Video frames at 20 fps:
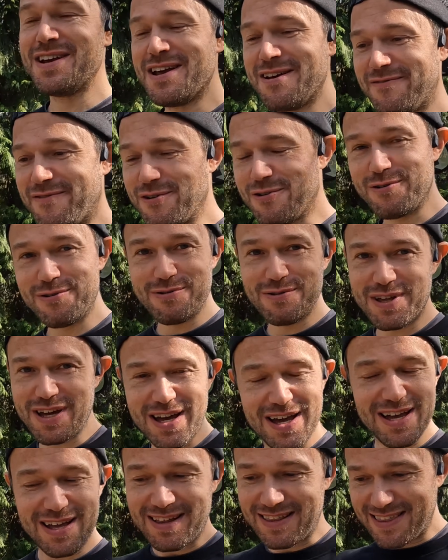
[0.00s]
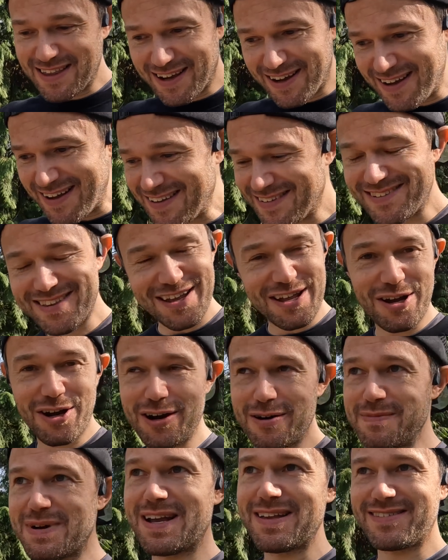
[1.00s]
for all the likes, the
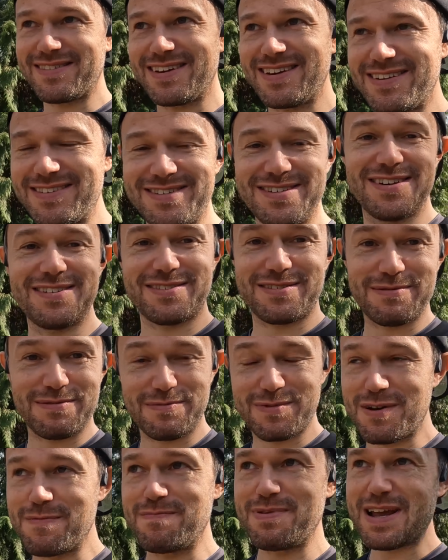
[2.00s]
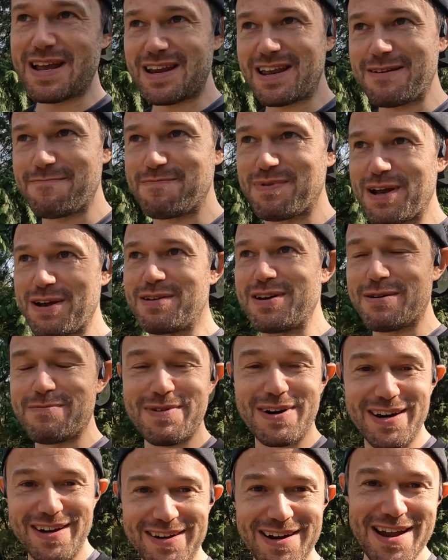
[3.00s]
comments. It's just completely blown our
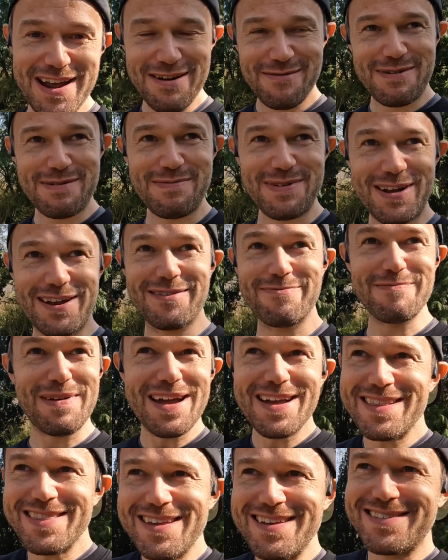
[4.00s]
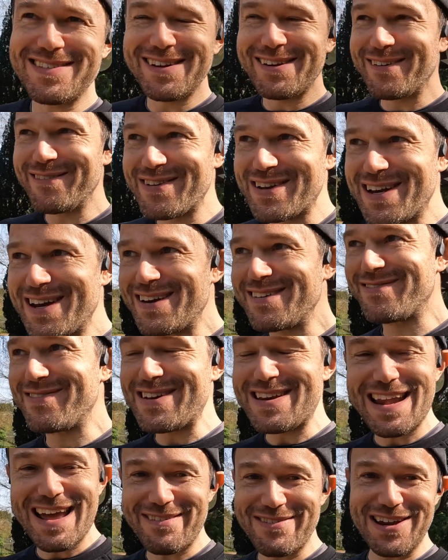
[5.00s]
mind. We make these little videos, we
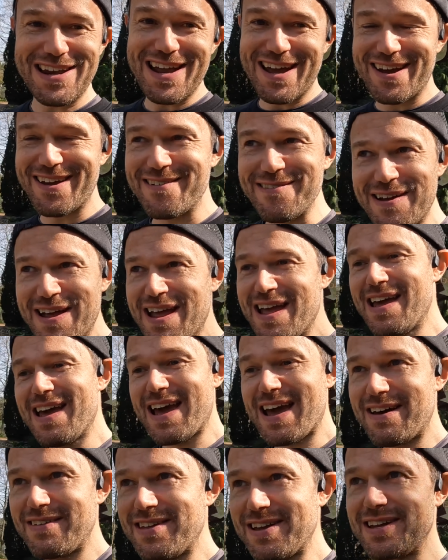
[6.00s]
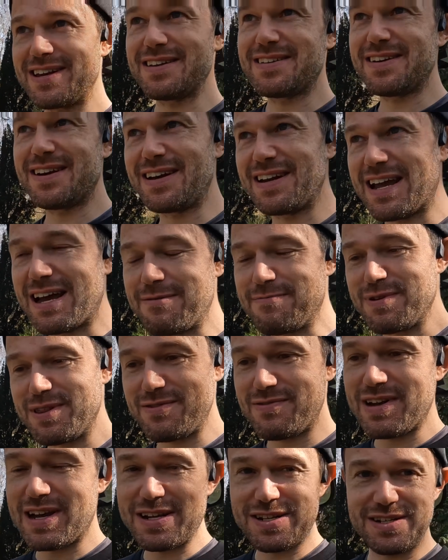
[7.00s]
never know how they're going to turn out, but the
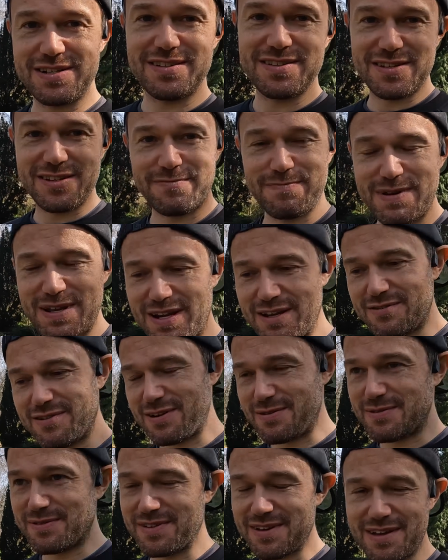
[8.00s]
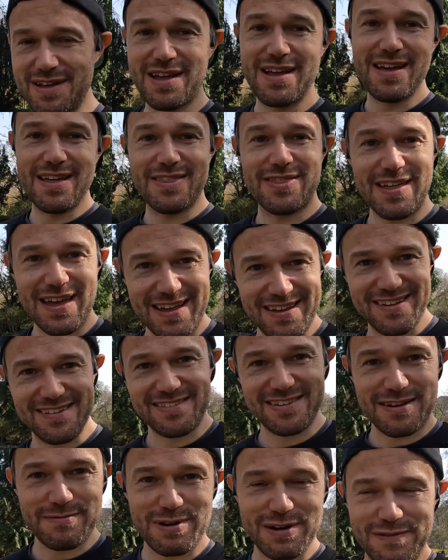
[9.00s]
reaction has just been incredible. So thank you
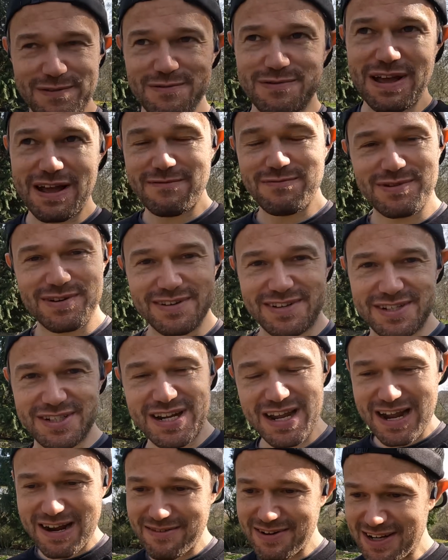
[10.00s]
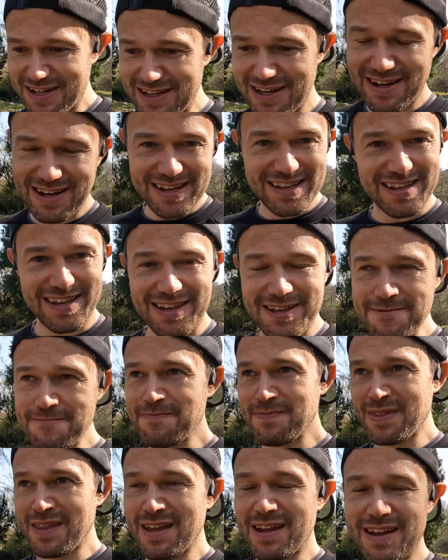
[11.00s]
so much for everyone sharing, liking
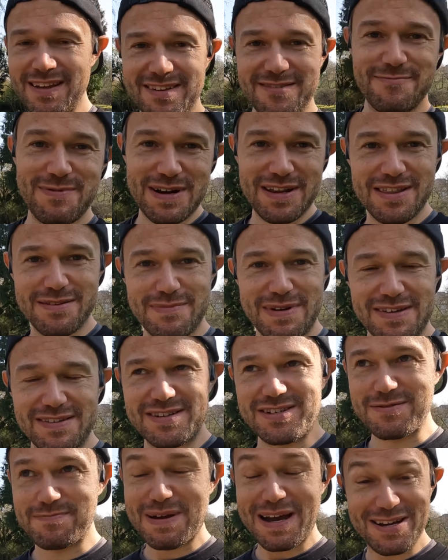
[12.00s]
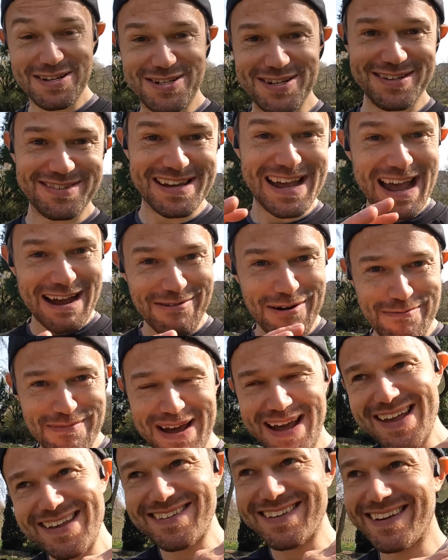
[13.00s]
and spreading the message about just how
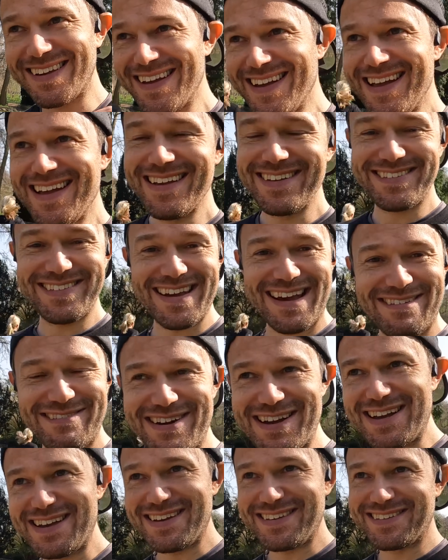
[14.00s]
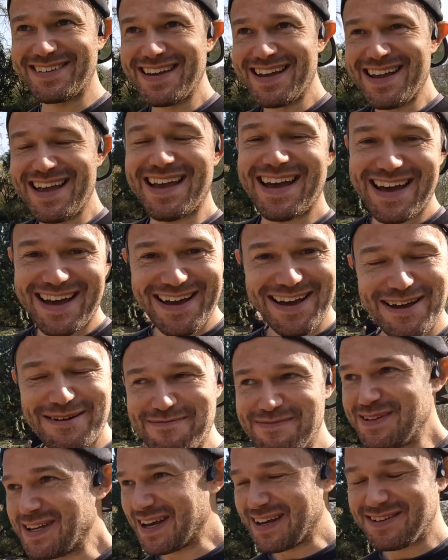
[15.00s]
amazing Sarah is.
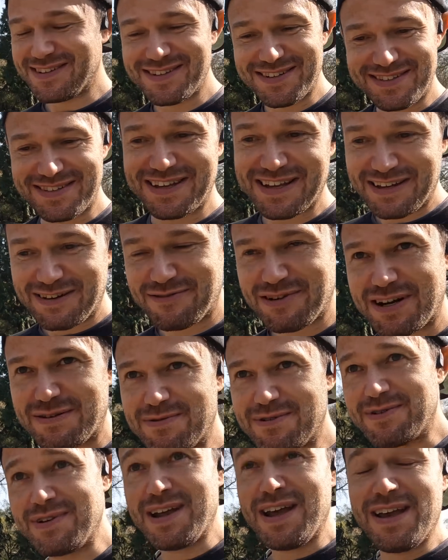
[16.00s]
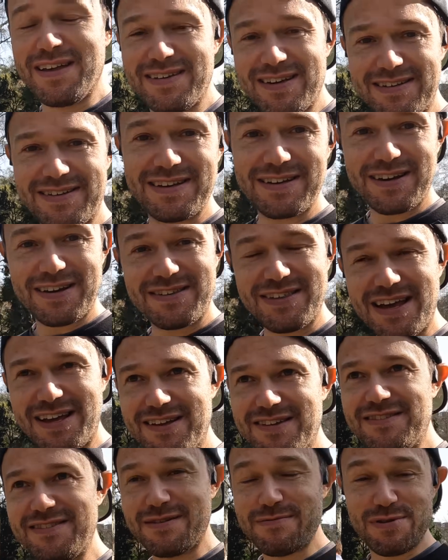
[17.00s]
Yeah, just incredible. So that's it guys, thank you
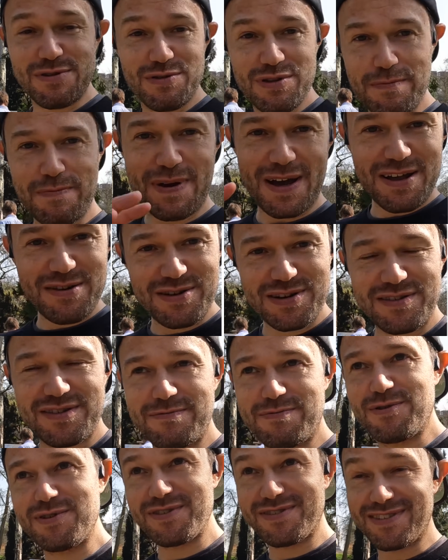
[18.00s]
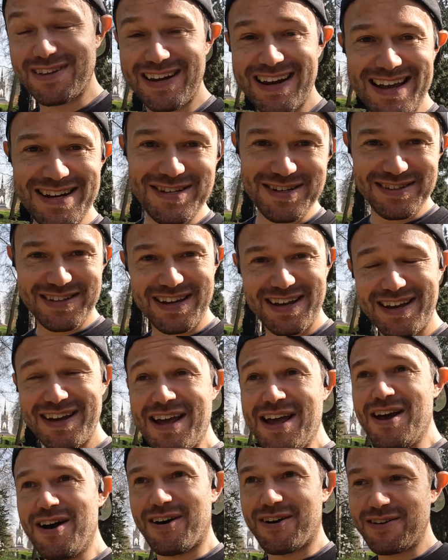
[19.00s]
so much, all the Patreon supporters, the legends here
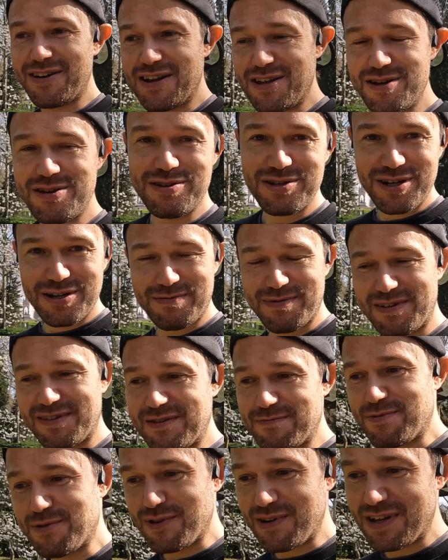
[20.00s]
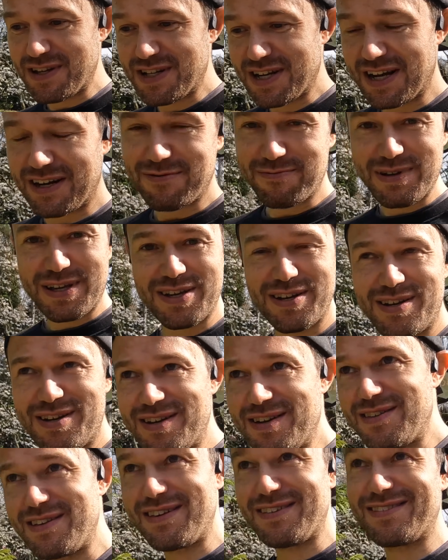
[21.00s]
on YouTube supporting the channel. We couldn't
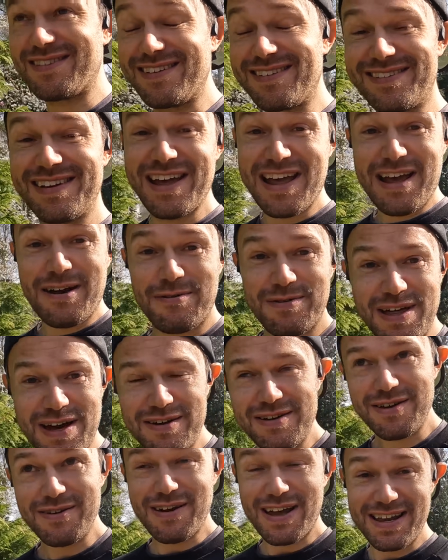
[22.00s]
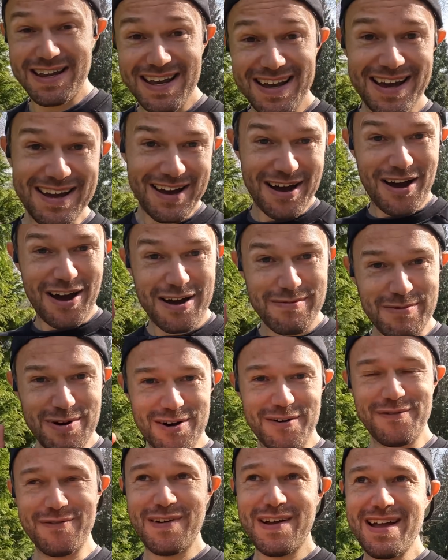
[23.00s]
do these things without you. And yeah, I'm
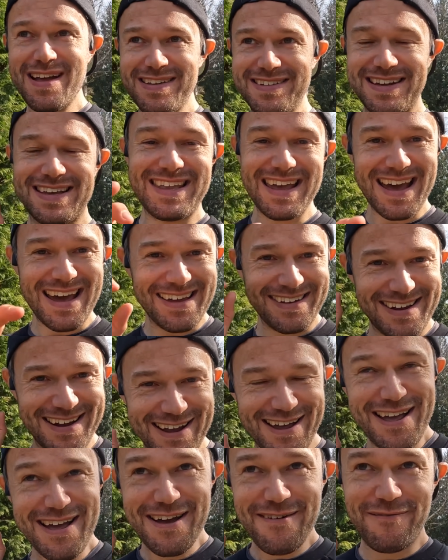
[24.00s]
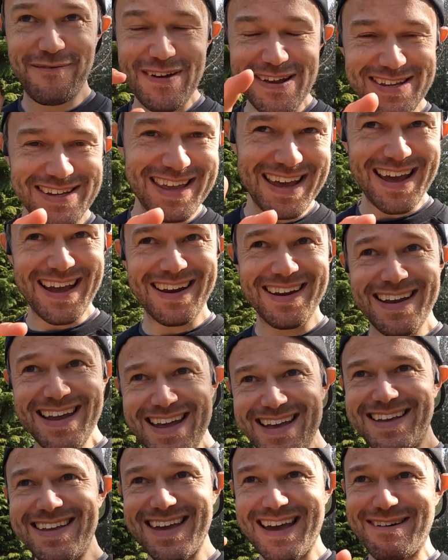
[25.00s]
off to get fit again,
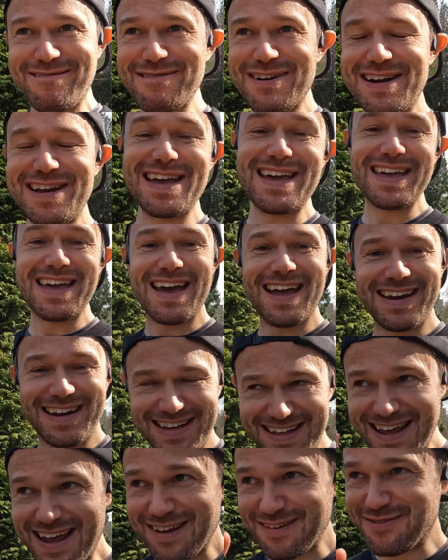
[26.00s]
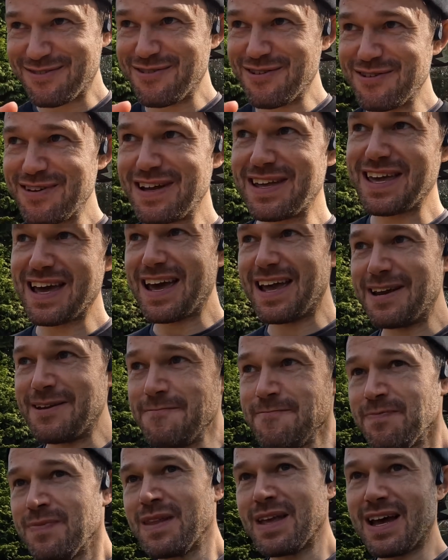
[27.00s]
get running again, get strong again,
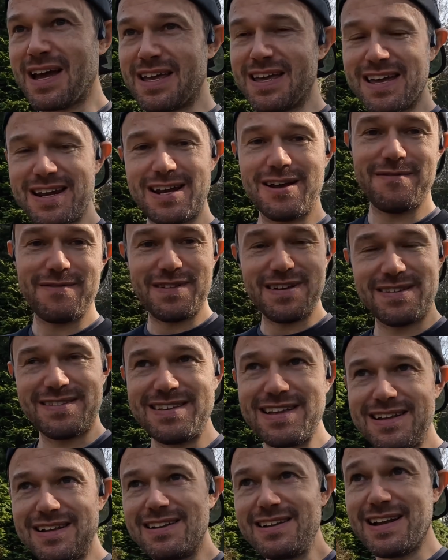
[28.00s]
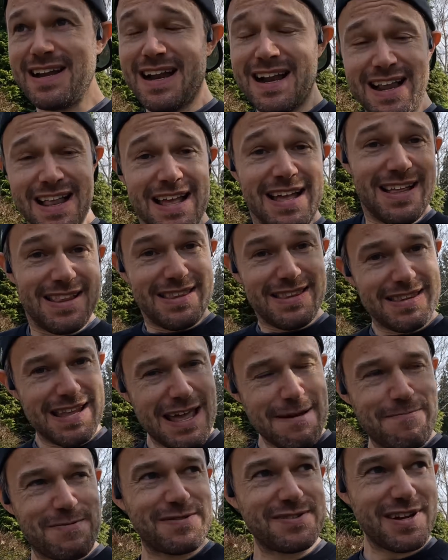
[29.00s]
and get over this little
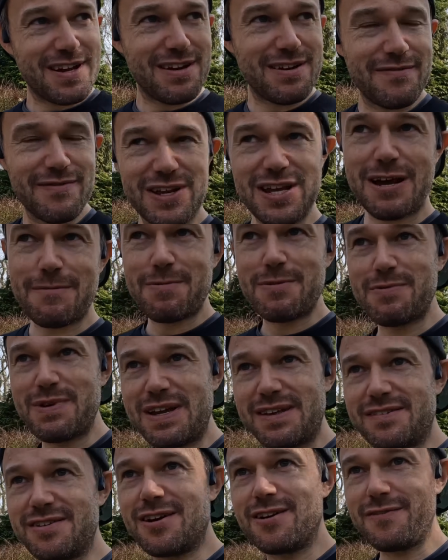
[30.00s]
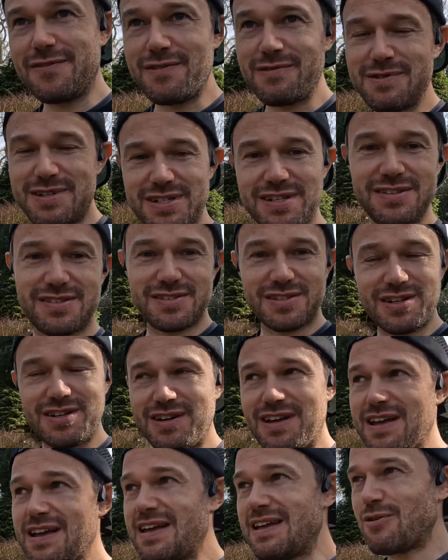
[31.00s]
episode of a couple of weeks off, which is
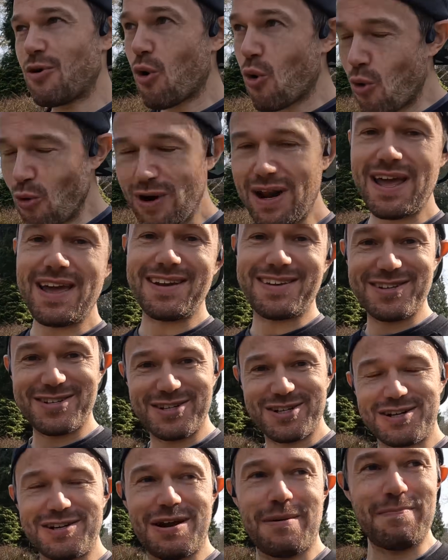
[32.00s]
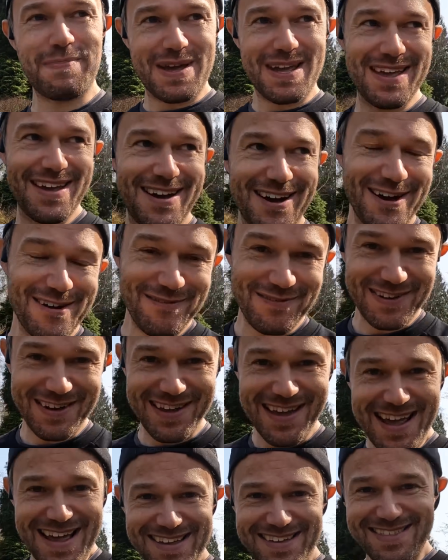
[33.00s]
all it should be, hopefully.
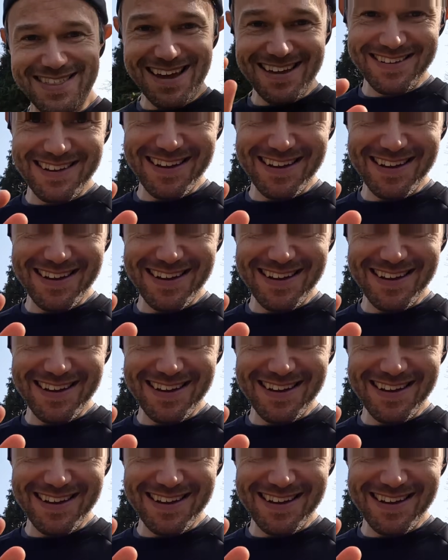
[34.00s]
So that's it,